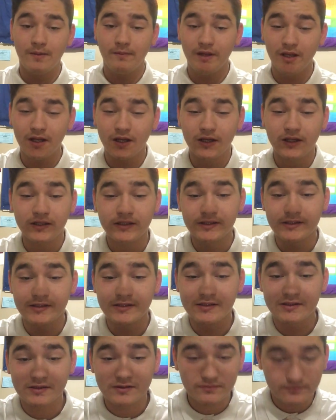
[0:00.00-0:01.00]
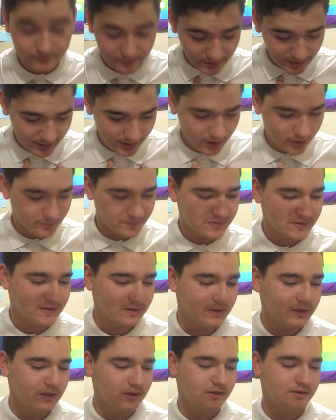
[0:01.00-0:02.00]
because it helps.
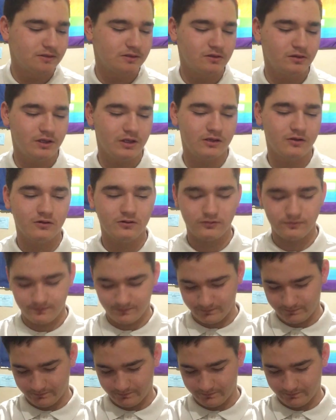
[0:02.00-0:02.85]
So now,